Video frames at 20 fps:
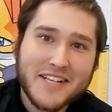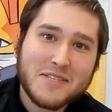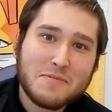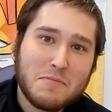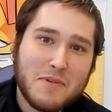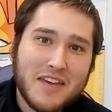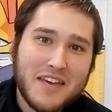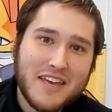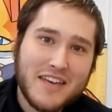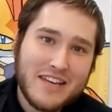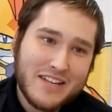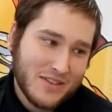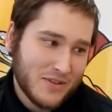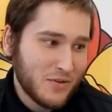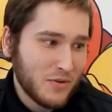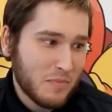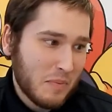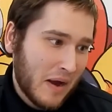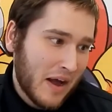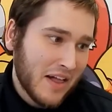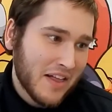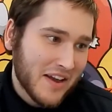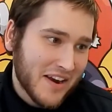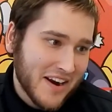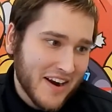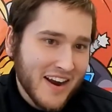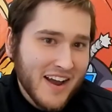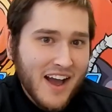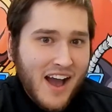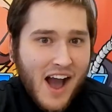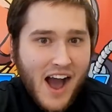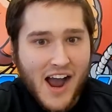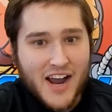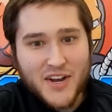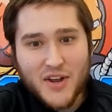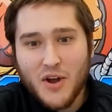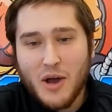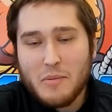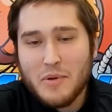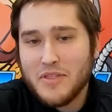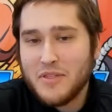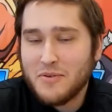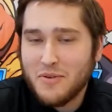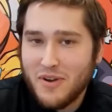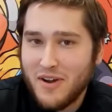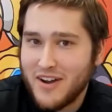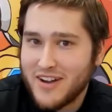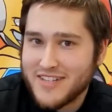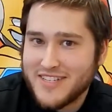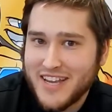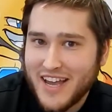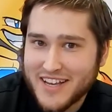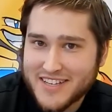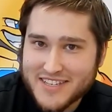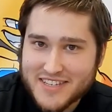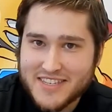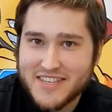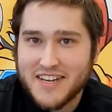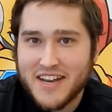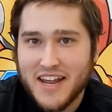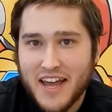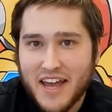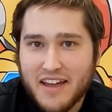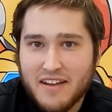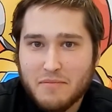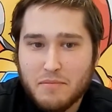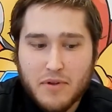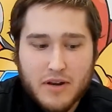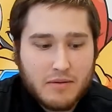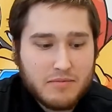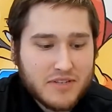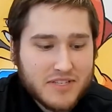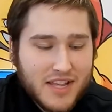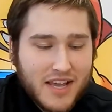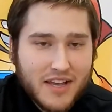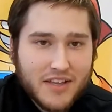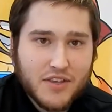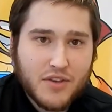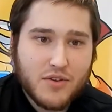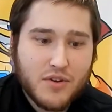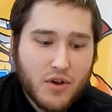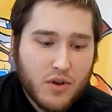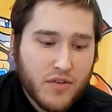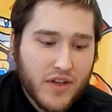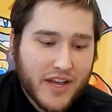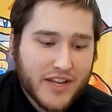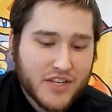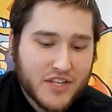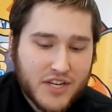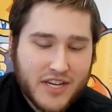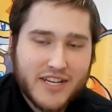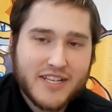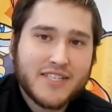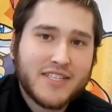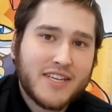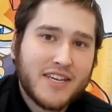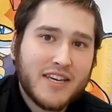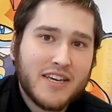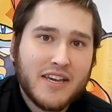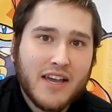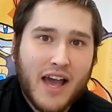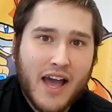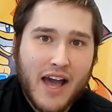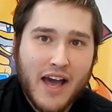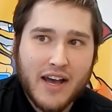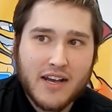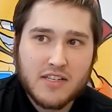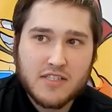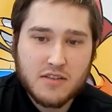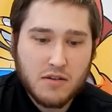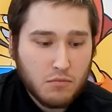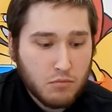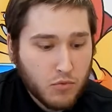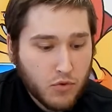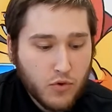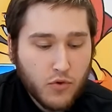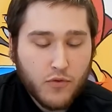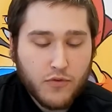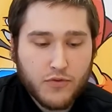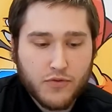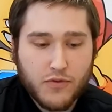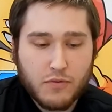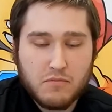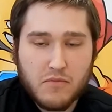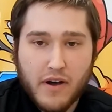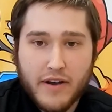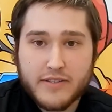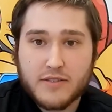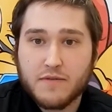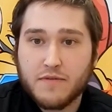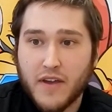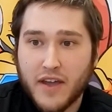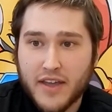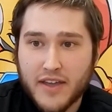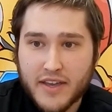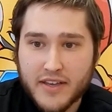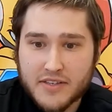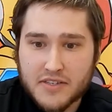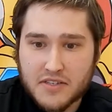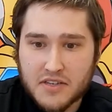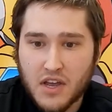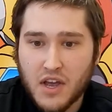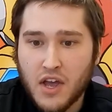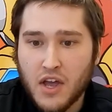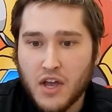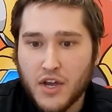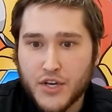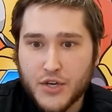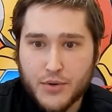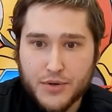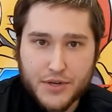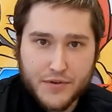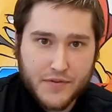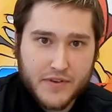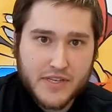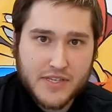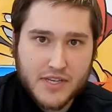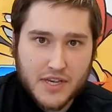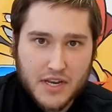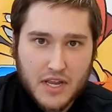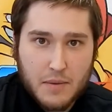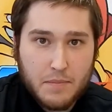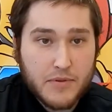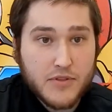it's me, Luke Butler. I know I'm in the wrong desk today, but I'm just letting you know that JT has moved from Las Vegas to a different city.